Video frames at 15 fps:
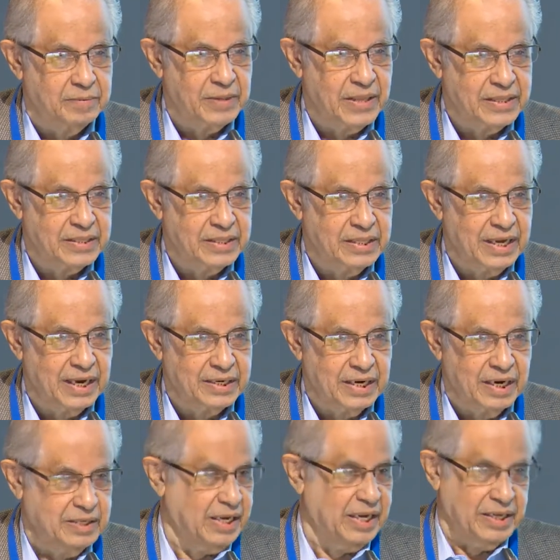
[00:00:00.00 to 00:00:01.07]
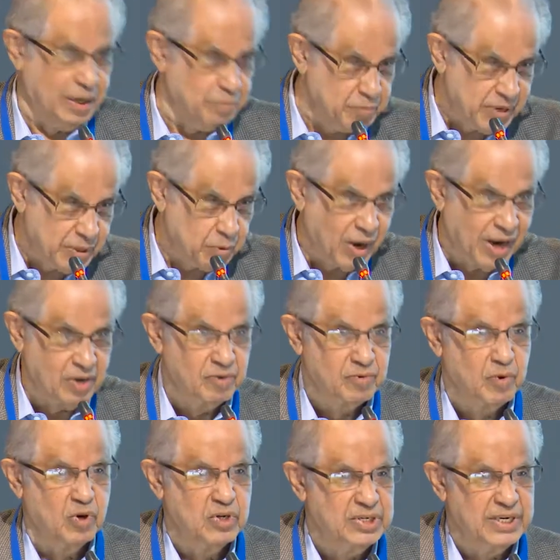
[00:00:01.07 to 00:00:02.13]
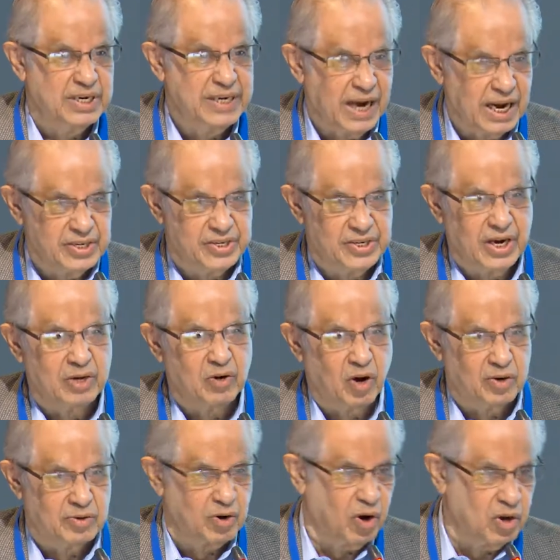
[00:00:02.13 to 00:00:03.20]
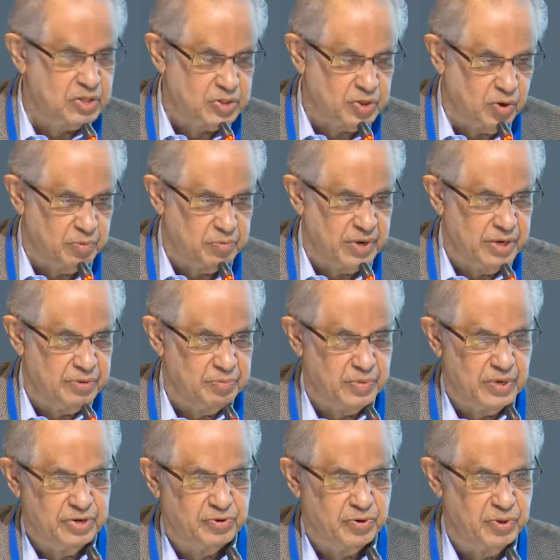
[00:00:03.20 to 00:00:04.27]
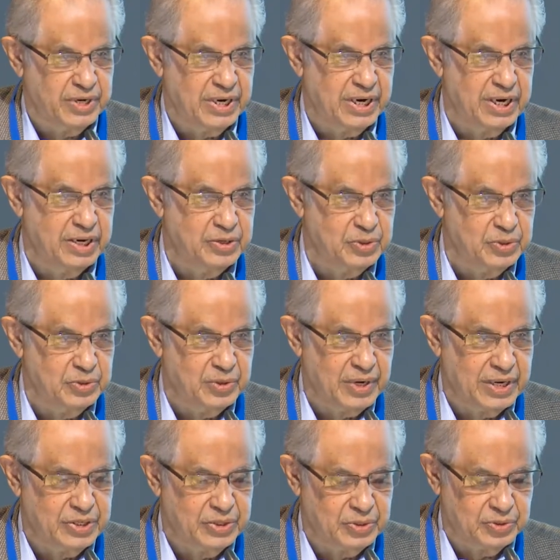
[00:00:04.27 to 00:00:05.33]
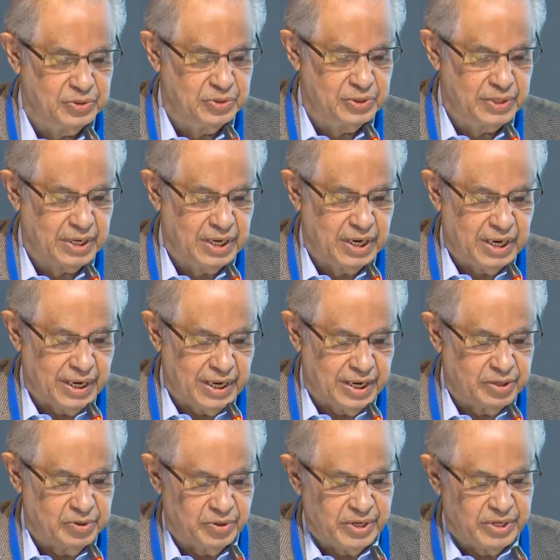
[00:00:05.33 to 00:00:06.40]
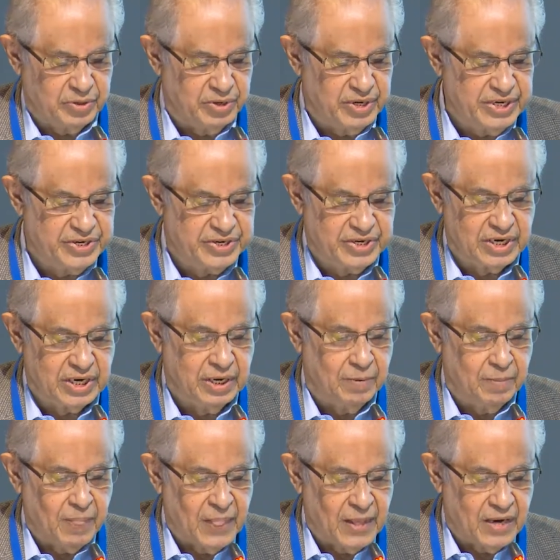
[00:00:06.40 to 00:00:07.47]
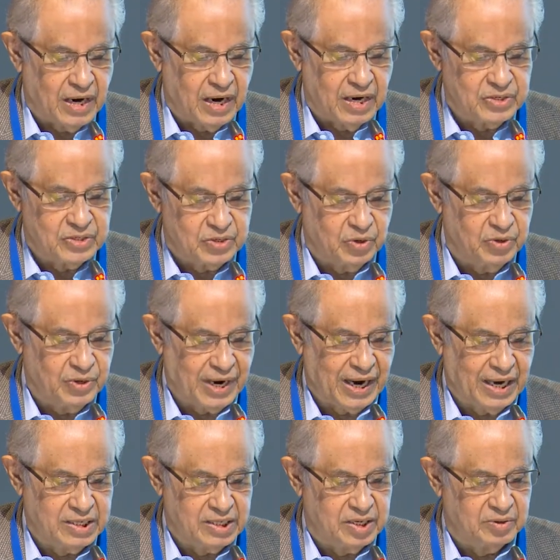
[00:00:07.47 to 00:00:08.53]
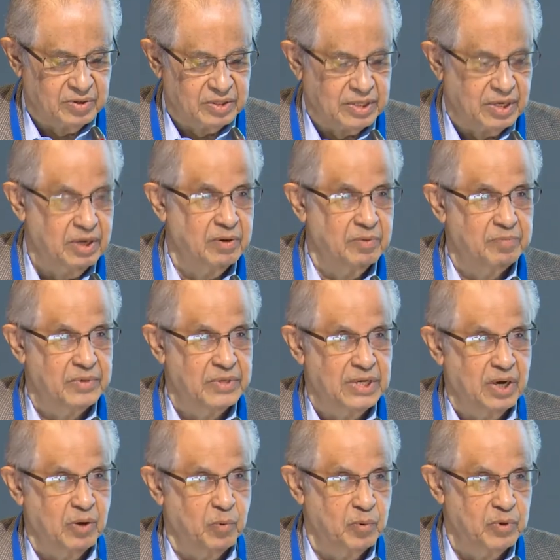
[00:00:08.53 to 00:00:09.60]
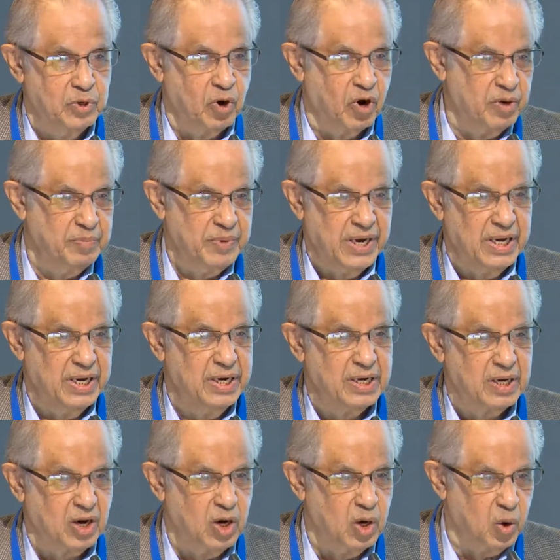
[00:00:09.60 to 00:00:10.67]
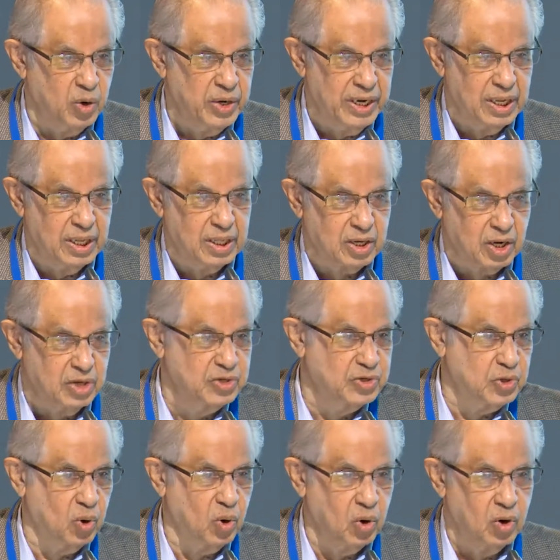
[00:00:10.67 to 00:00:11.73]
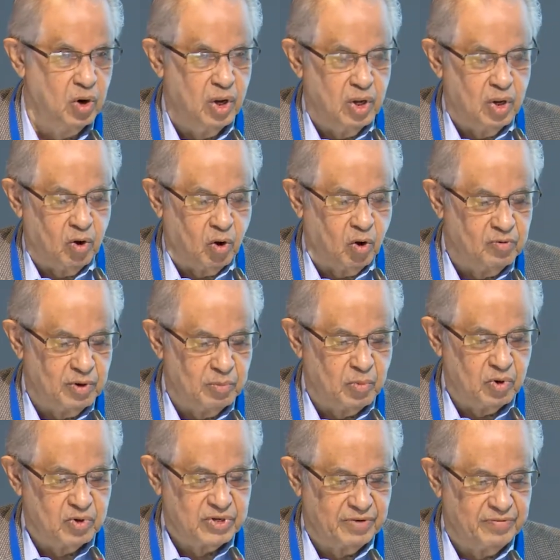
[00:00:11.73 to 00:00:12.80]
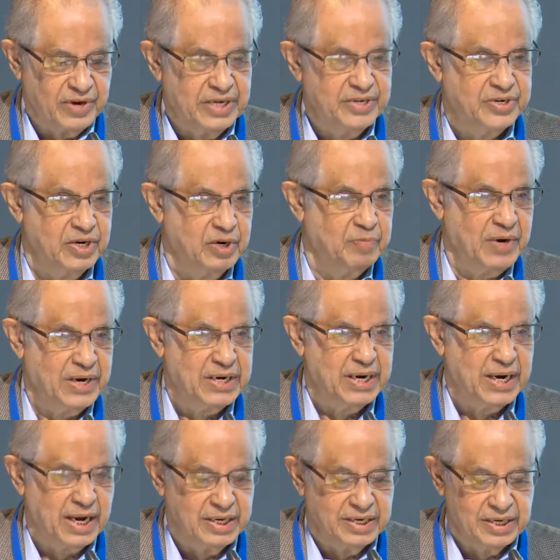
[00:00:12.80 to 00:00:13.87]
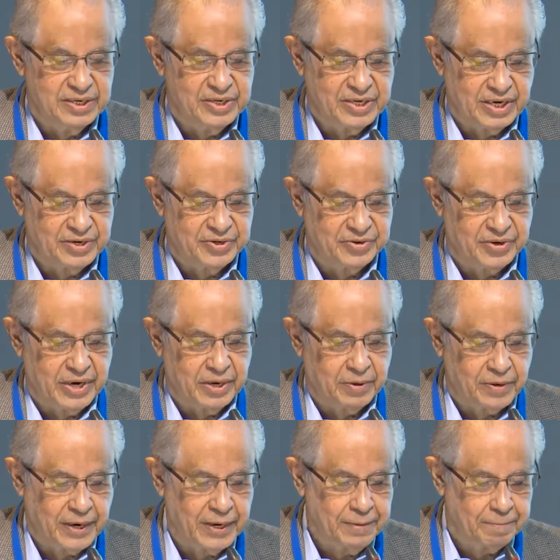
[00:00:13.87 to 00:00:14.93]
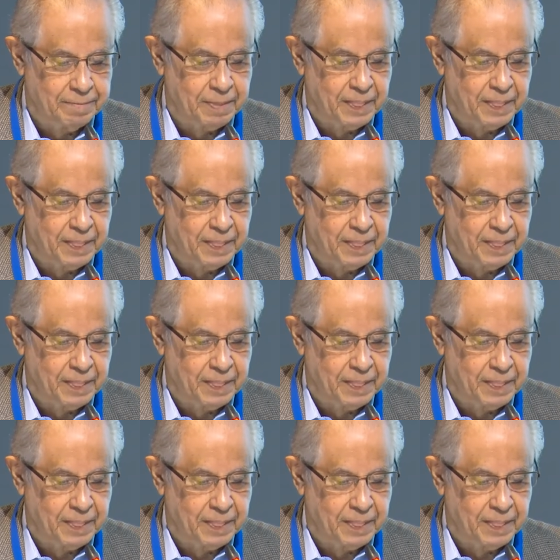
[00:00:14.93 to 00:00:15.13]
that, that, and then meanwhile, of course, the Dutch had all, also in, intruded into, into, into Indonesia. Uh, so you had the, the, the, European colonial control over most of Asia by the 19th century, all right?